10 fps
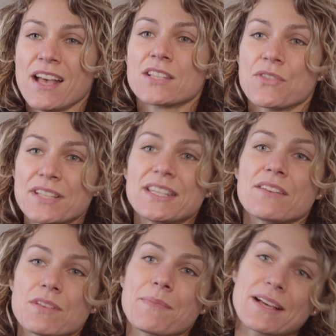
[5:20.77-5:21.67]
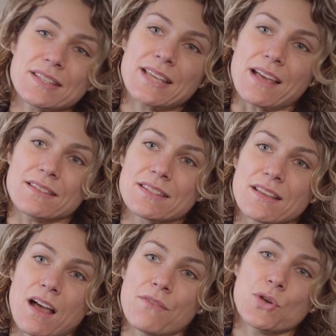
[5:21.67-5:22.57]
So this gives them that sense
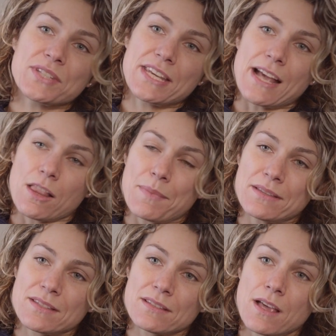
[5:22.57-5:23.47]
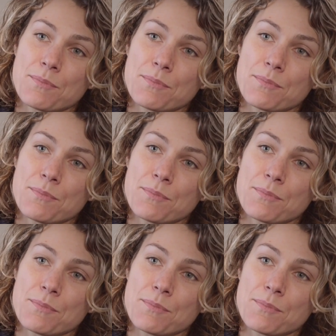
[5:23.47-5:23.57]
of those key elements,